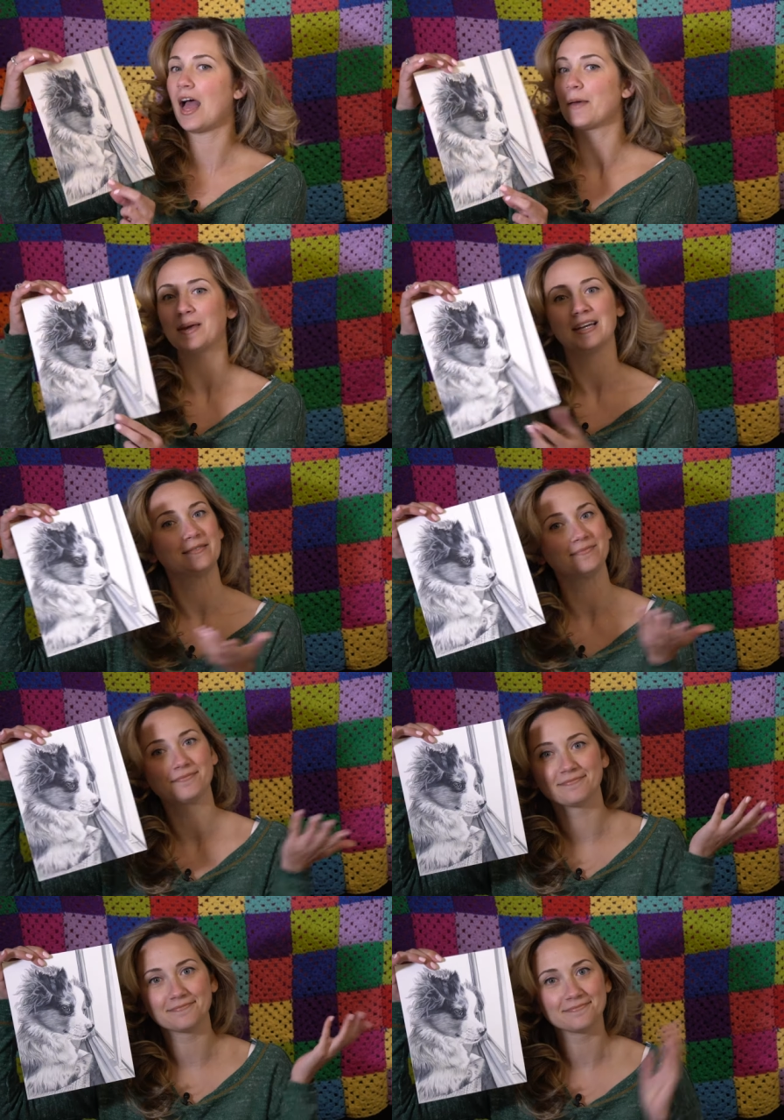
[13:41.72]
I
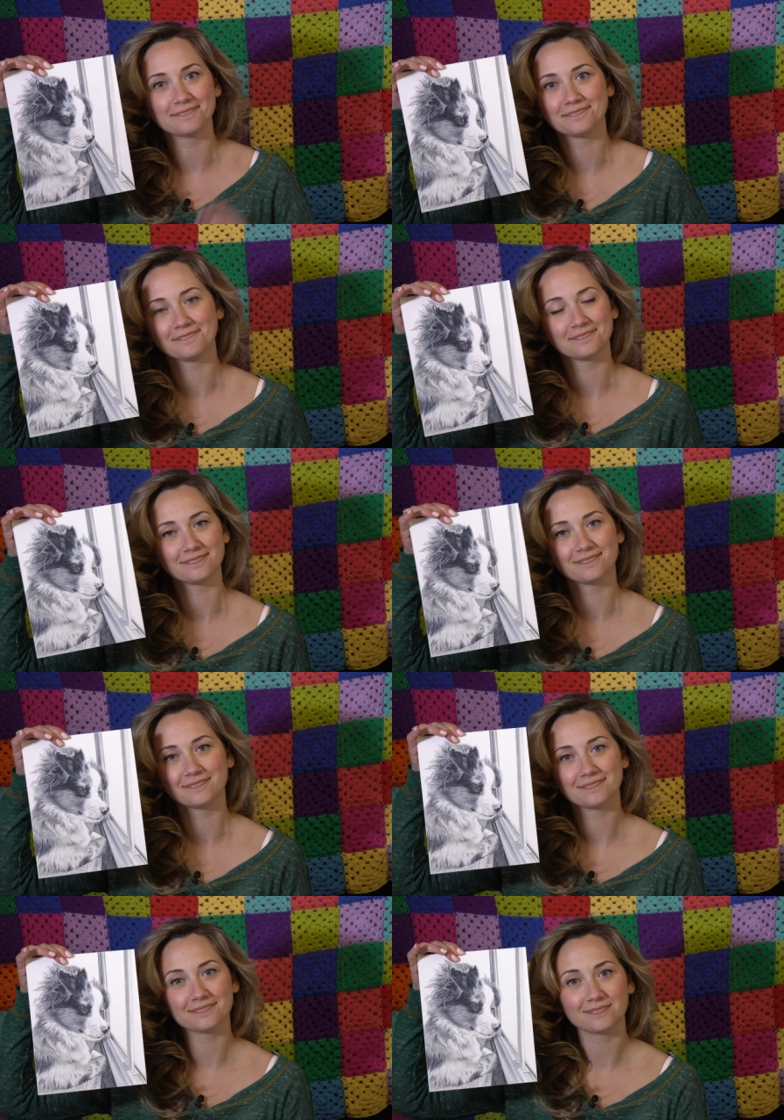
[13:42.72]
mean,
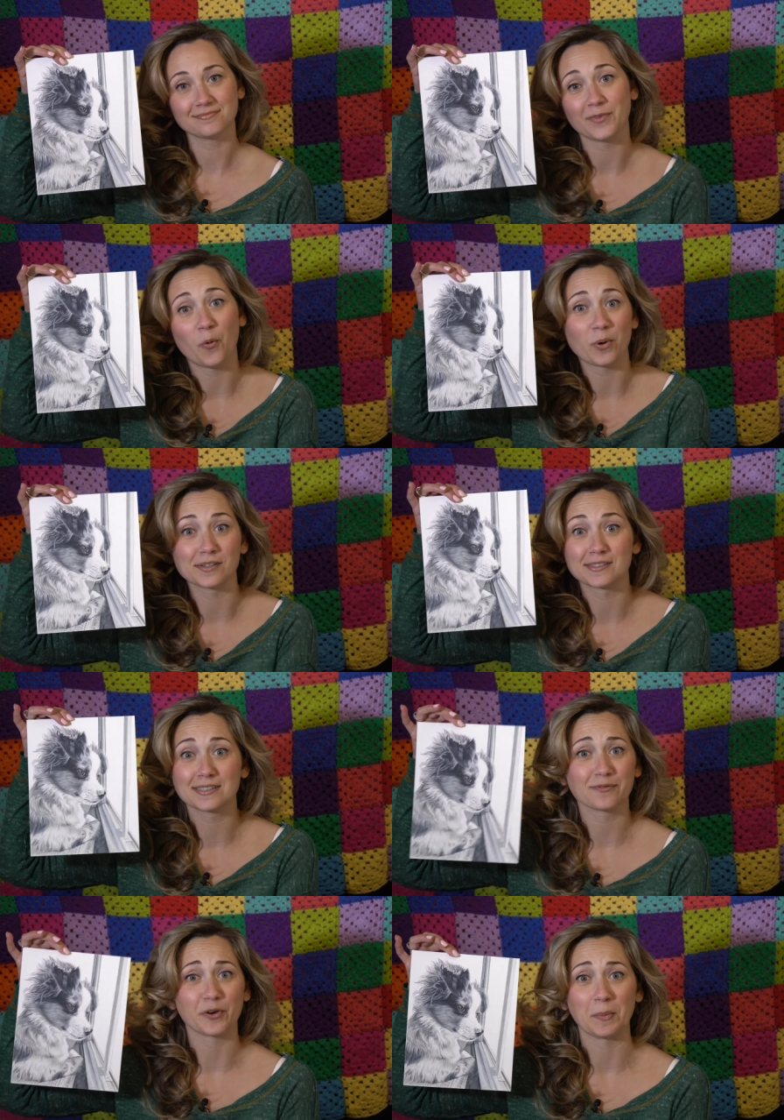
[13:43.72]
no
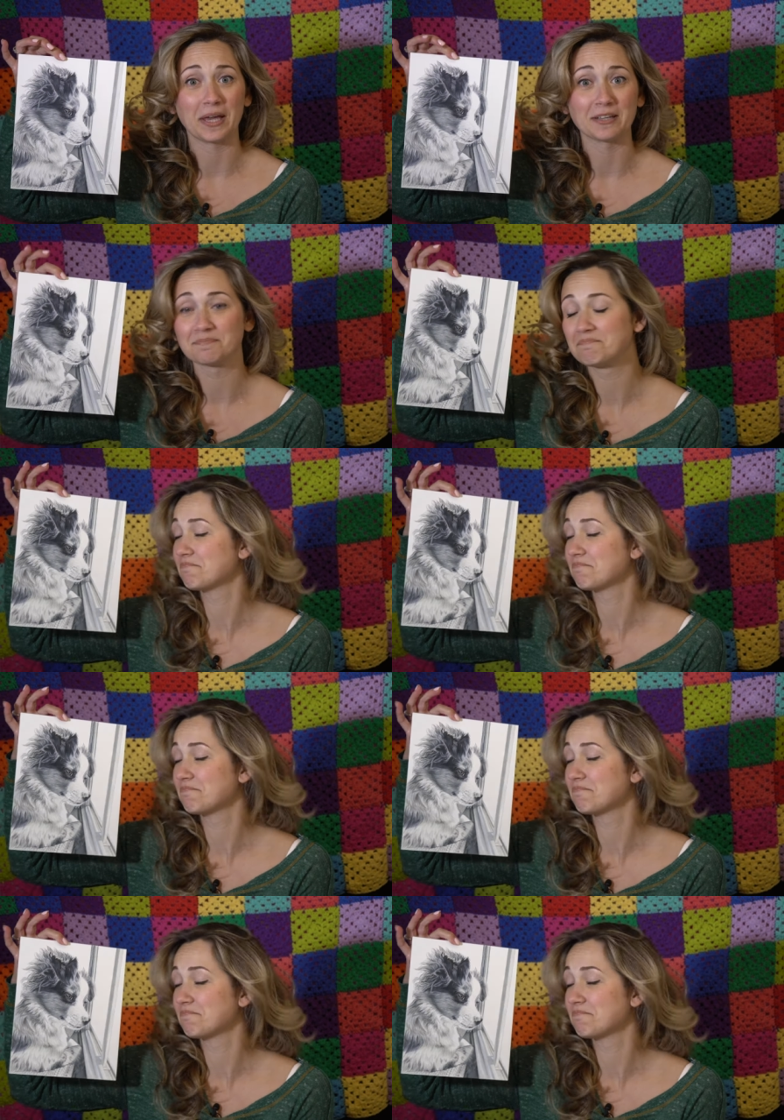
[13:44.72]
words for me.